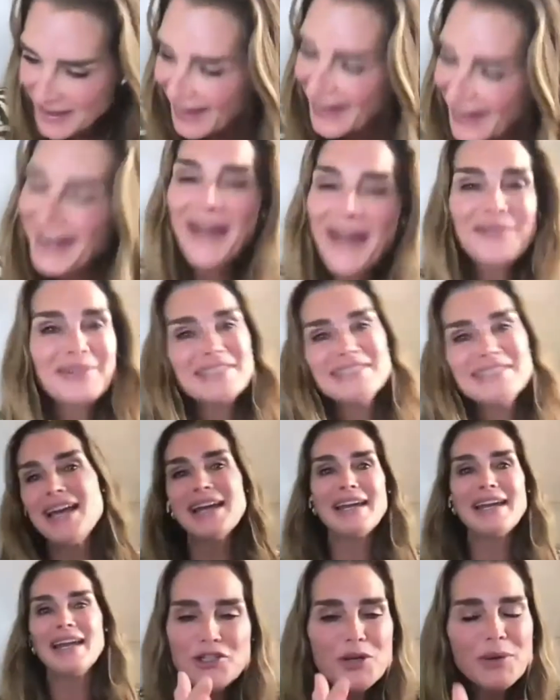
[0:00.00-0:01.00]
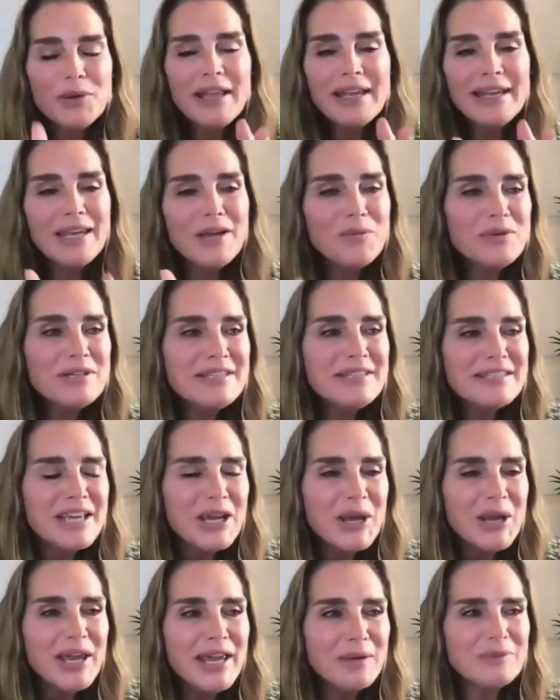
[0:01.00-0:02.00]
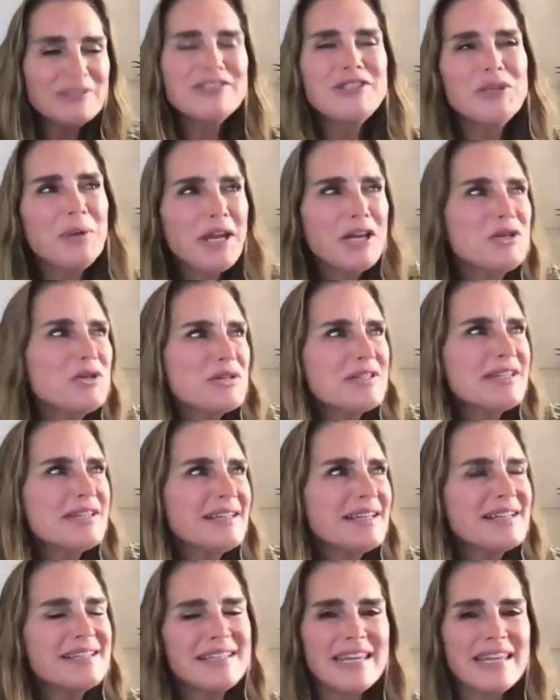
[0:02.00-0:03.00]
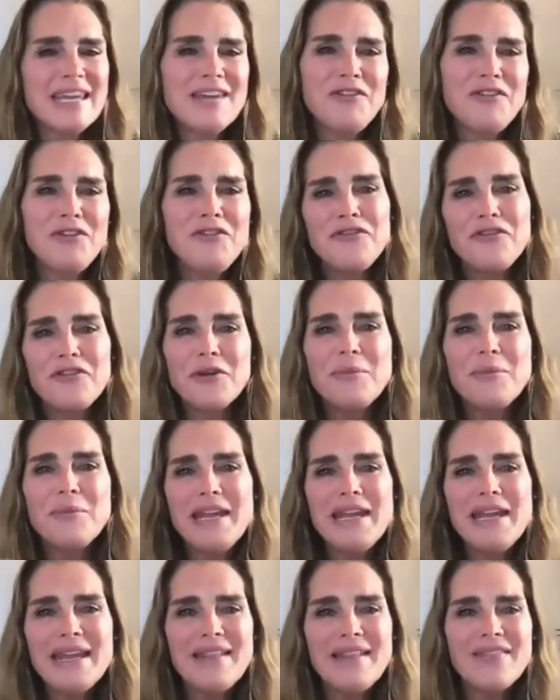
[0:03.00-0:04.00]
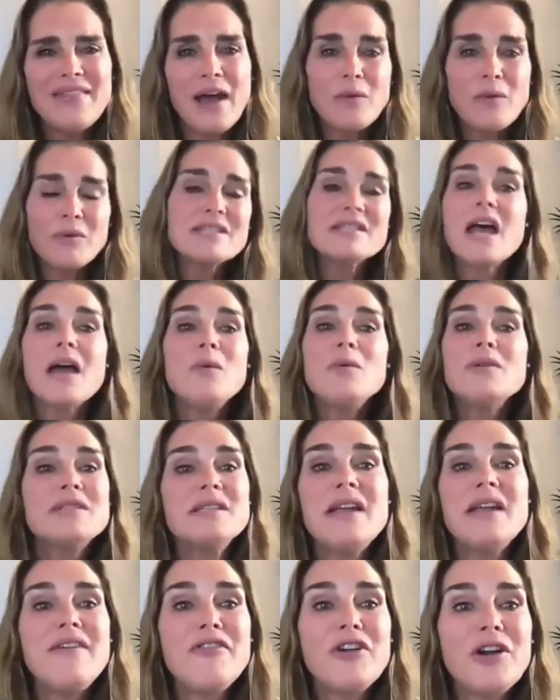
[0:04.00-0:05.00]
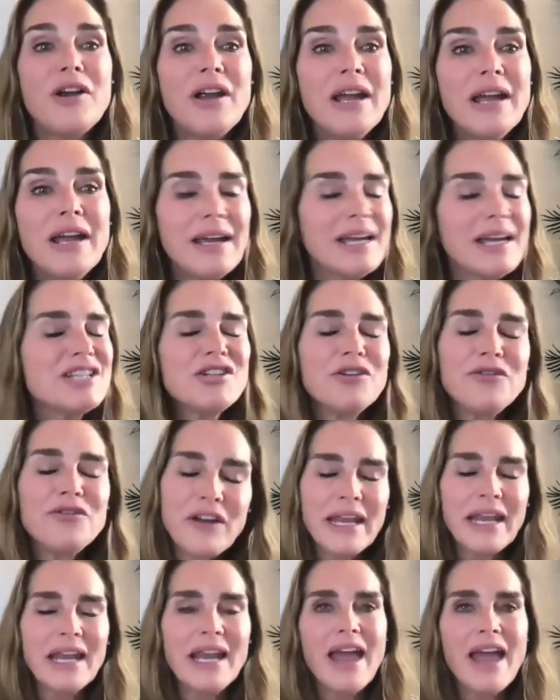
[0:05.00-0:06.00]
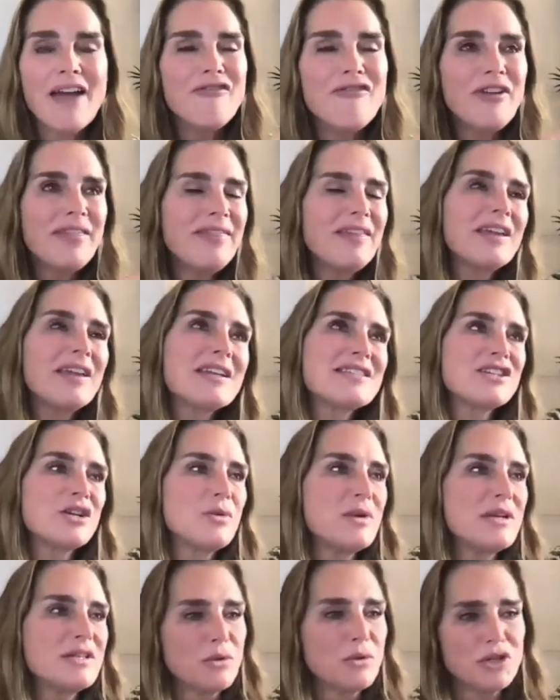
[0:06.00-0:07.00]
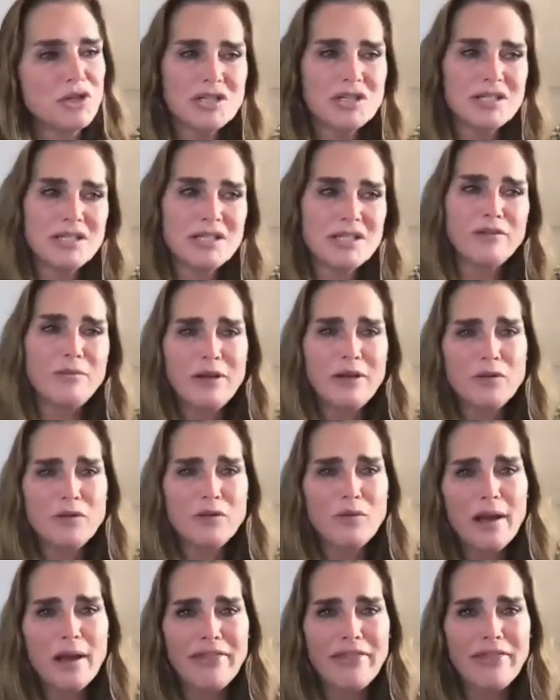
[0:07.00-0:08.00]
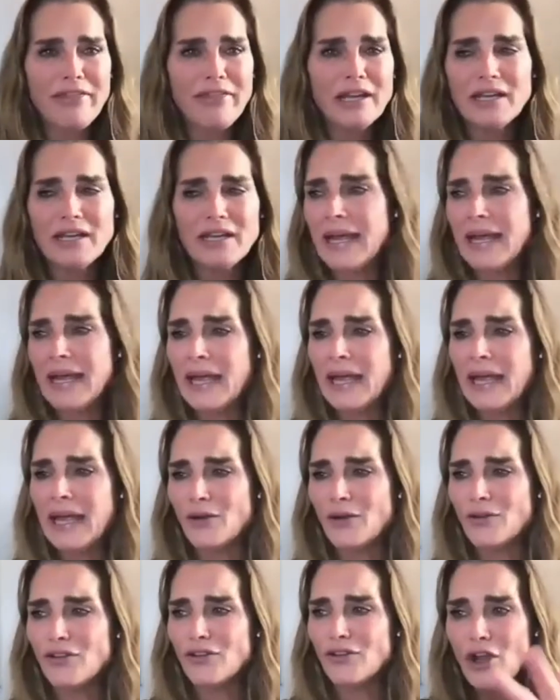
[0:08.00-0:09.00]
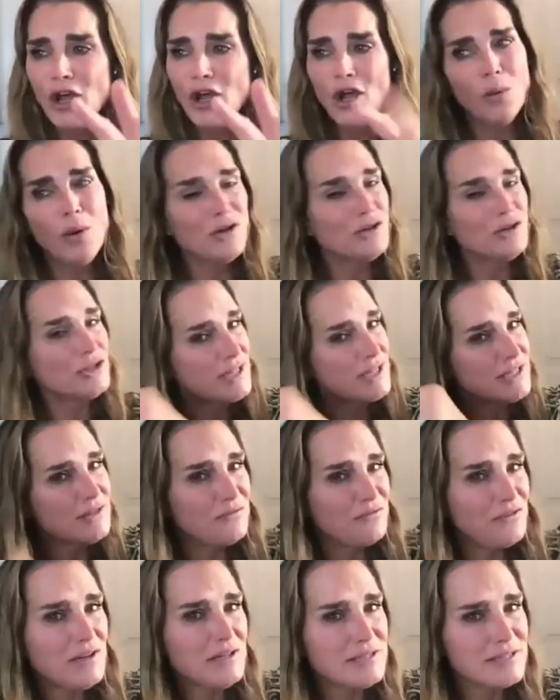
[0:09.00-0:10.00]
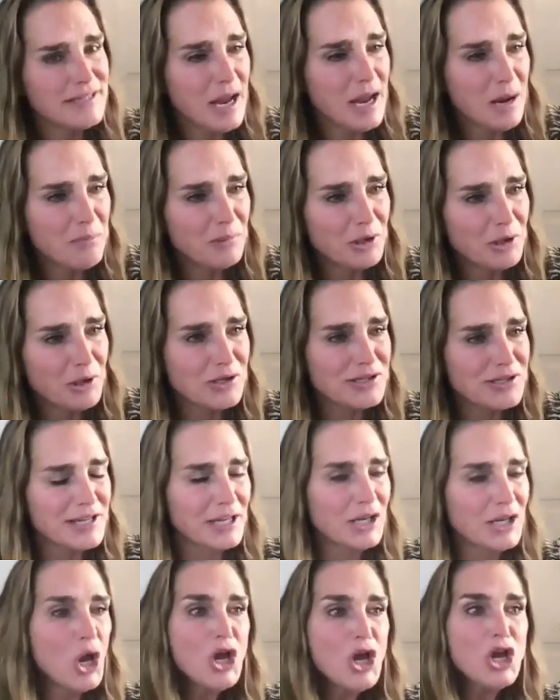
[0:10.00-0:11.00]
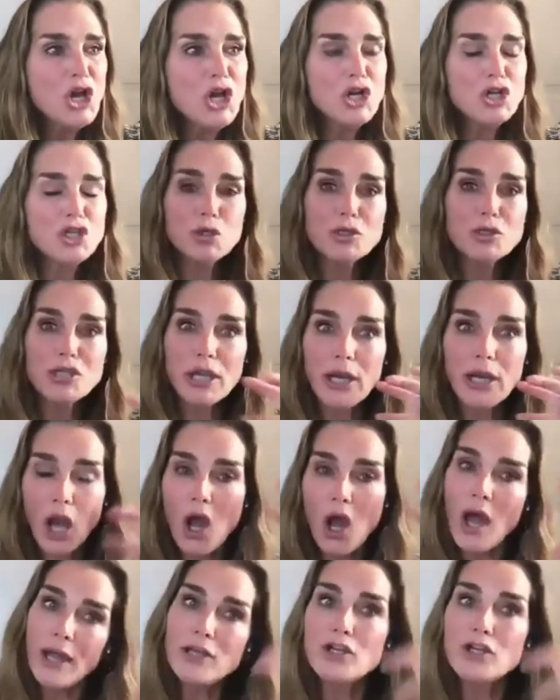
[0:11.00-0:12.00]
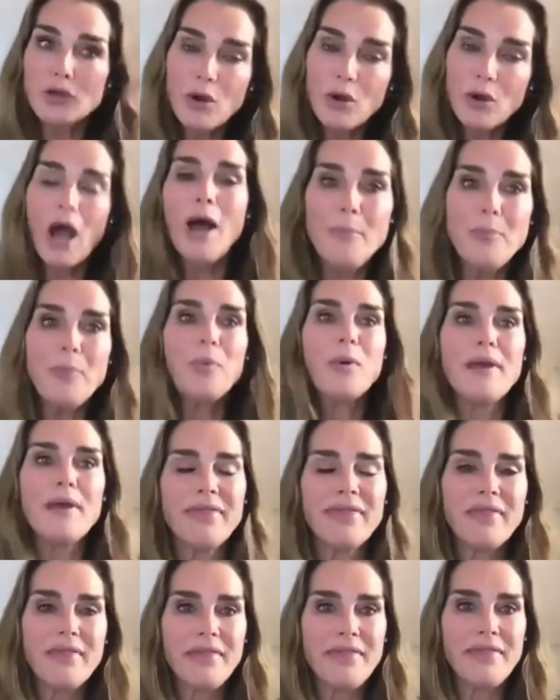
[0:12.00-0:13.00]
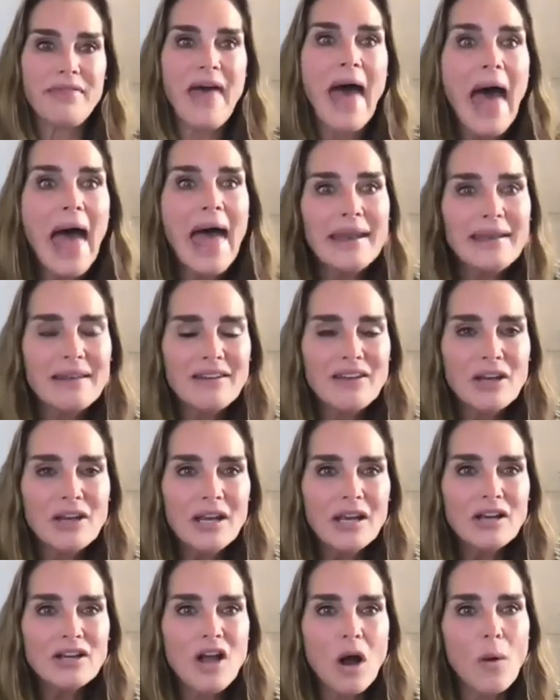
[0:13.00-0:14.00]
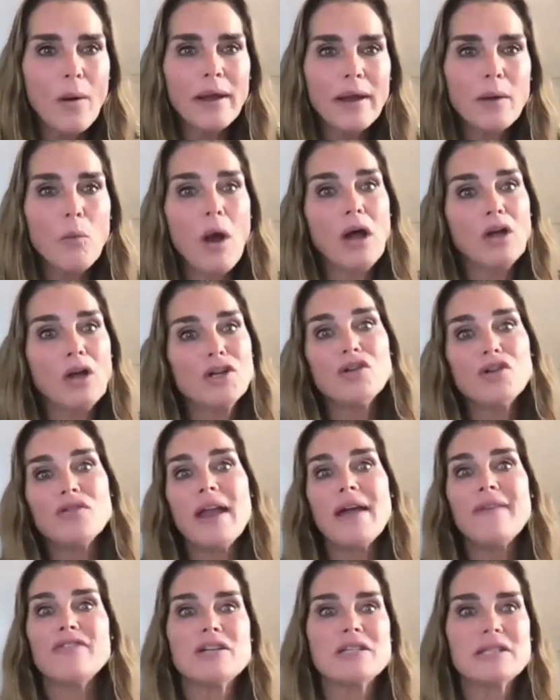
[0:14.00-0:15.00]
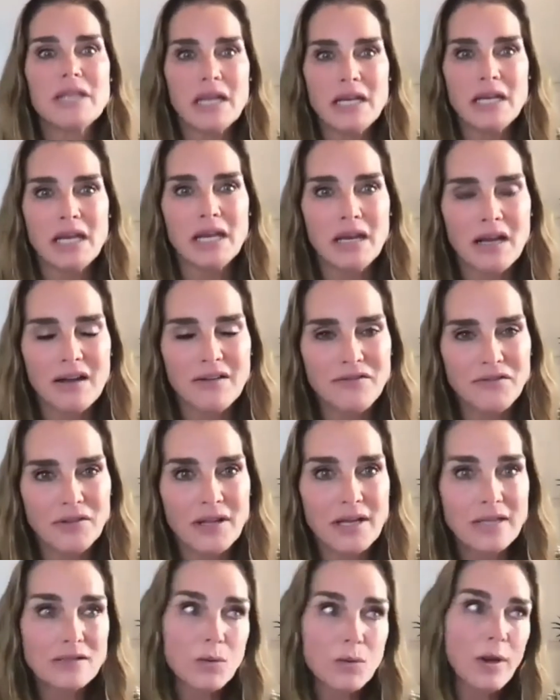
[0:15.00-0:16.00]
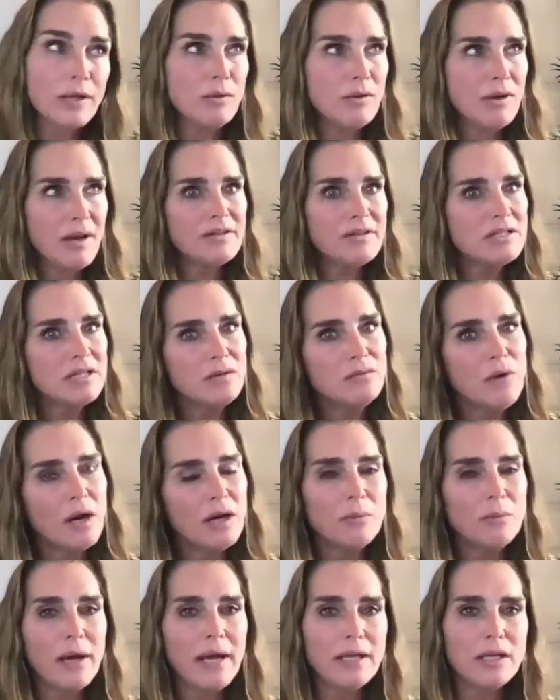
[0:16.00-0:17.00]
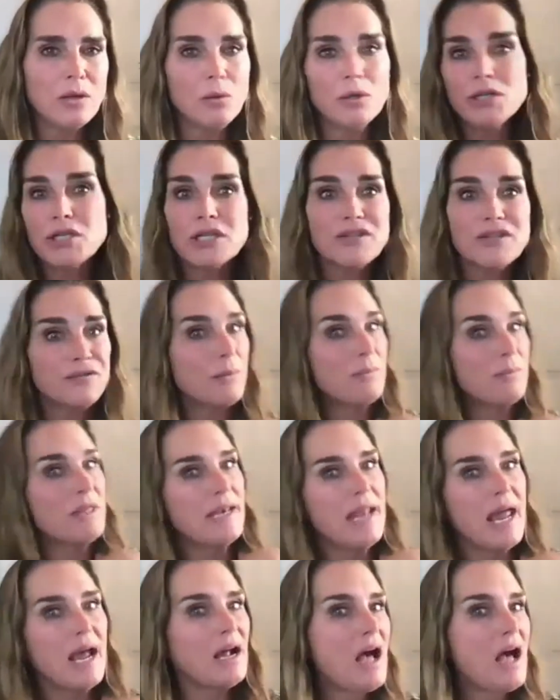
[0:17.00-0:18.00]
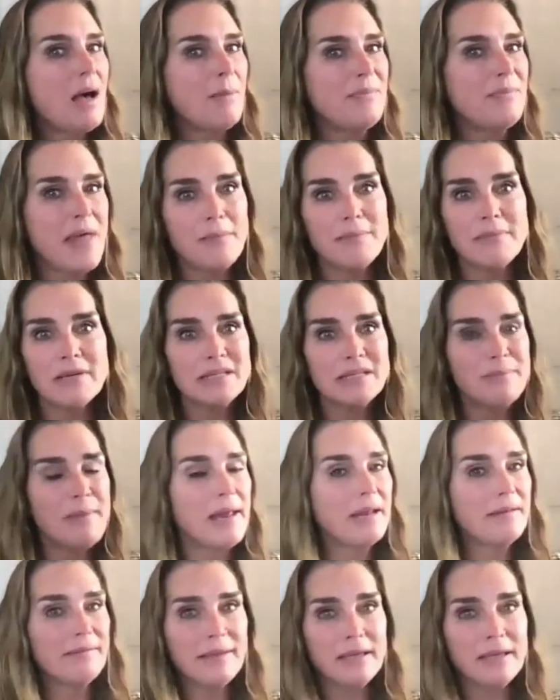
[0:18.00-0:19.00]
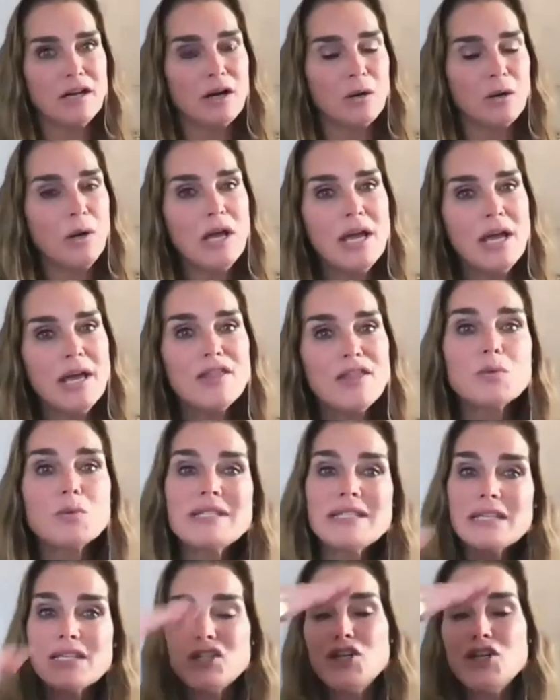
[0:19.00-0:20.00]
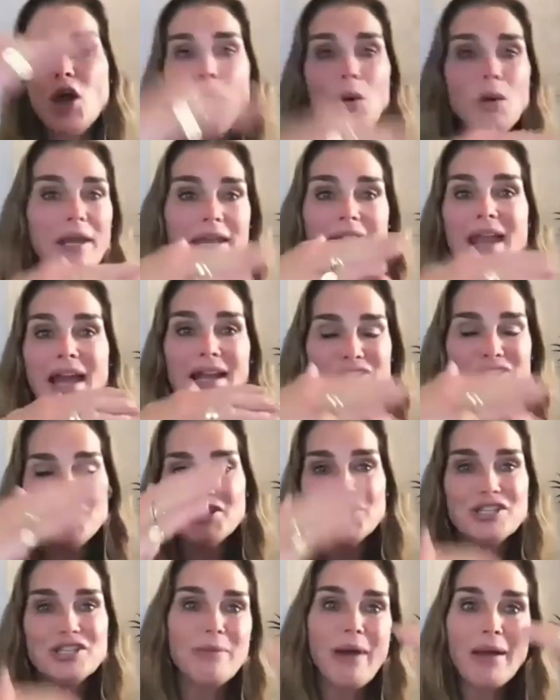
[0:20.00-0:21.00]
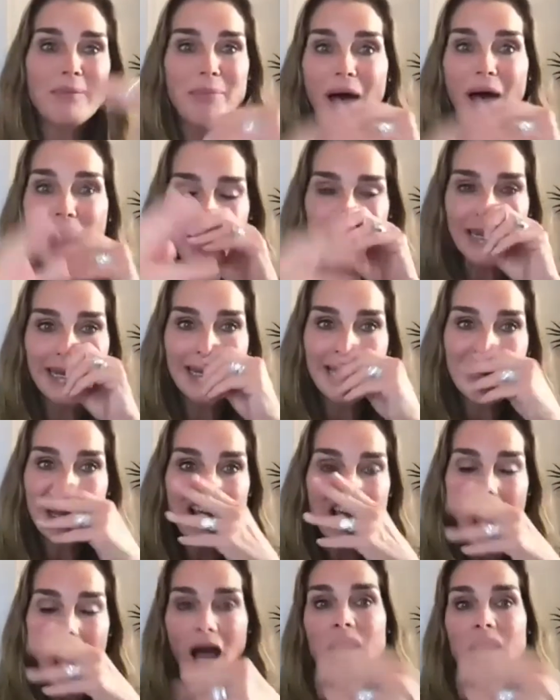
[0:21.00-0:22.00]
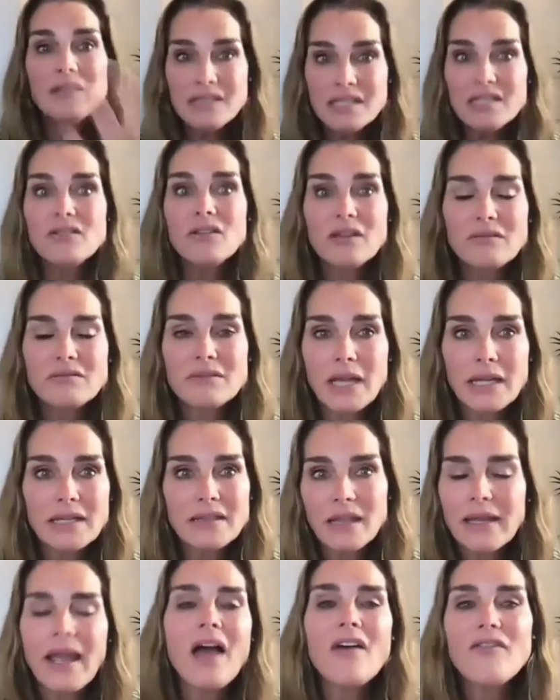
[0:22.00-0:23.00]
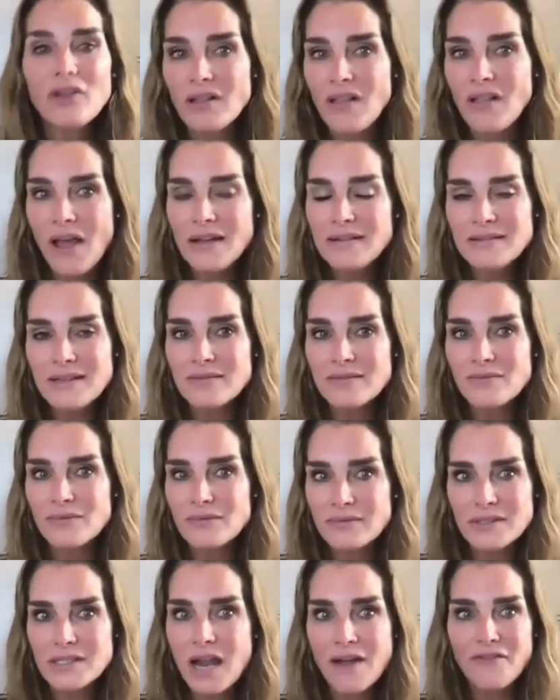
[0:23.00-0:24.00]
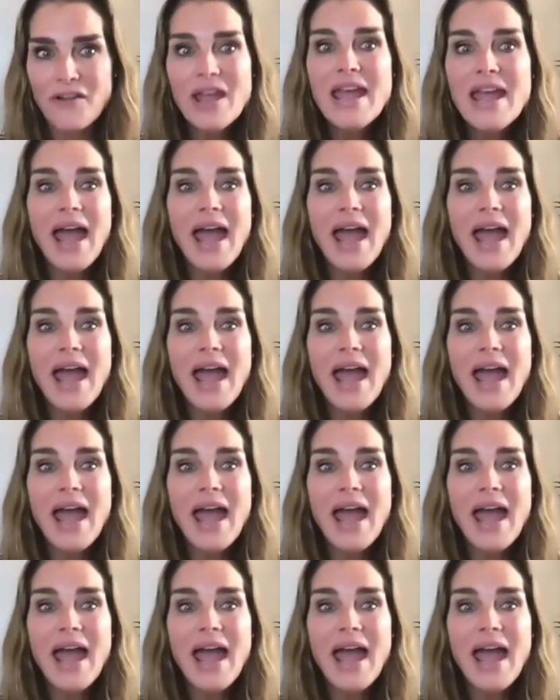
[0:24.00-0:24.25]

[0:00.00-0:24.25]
And I was like, like it was so interesting because even for me that because I was never, it's so funny in everything, it's always, well, she's never been rail thin and well, she doesn't fit in samples. And so it's like I grew up with that going, well, you're never skinny enough. That's why you never did runway. You were just from the neck up. That must meant that, there was this no connection to my body until like the Calvin Klein stuff.